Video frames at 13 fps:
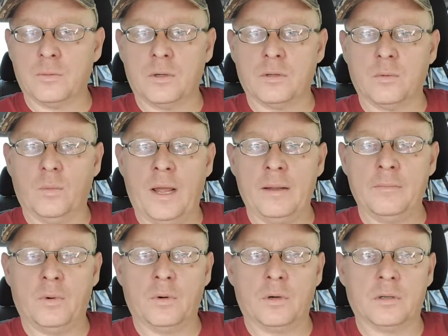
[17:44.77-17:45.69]
worth way
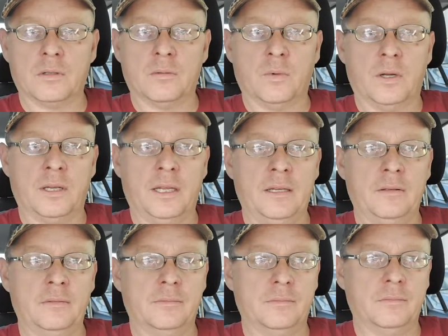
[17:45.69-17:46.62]
more than what
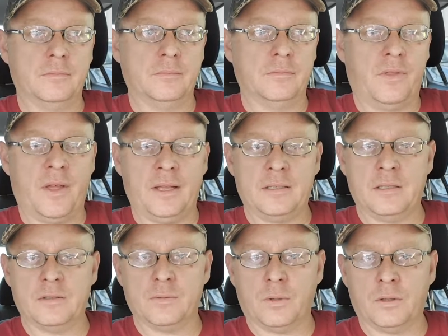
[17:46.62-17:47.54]
he thinks
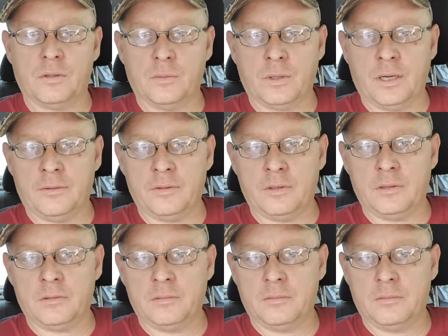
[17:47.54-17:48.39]
it's worth or whatever,